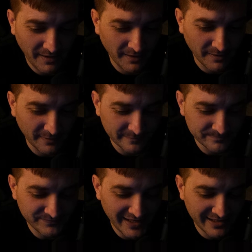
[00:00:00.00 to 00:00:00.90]
uh,
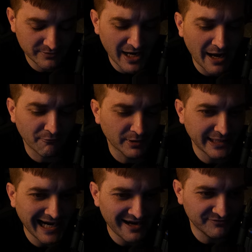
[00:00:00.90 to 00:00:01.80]
and not
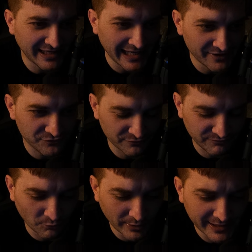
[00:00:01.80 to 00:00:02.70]
really have to answer
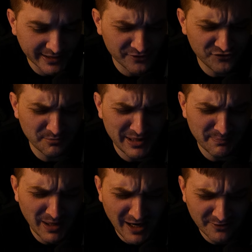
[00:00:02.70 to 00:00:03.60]
for it. And there's some
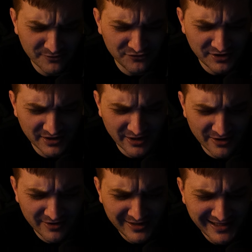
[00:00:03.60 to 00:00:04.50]
hypocrisy
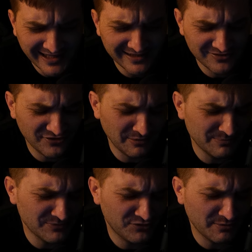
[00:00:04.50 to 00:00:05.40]
there. It's
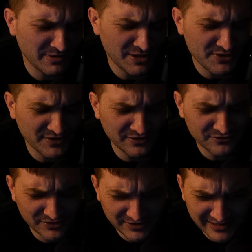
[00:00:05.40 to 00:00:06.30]
some some of the
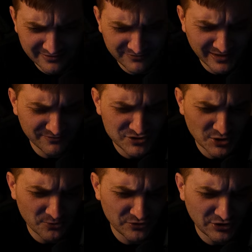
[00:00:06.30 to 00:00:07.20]
things that they've they've
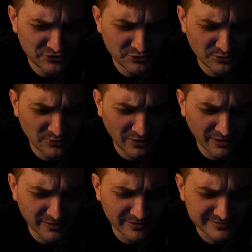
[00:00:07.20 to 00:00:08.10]
chosen to do
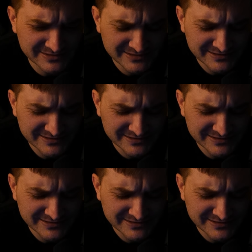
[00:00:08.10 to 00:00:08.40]
are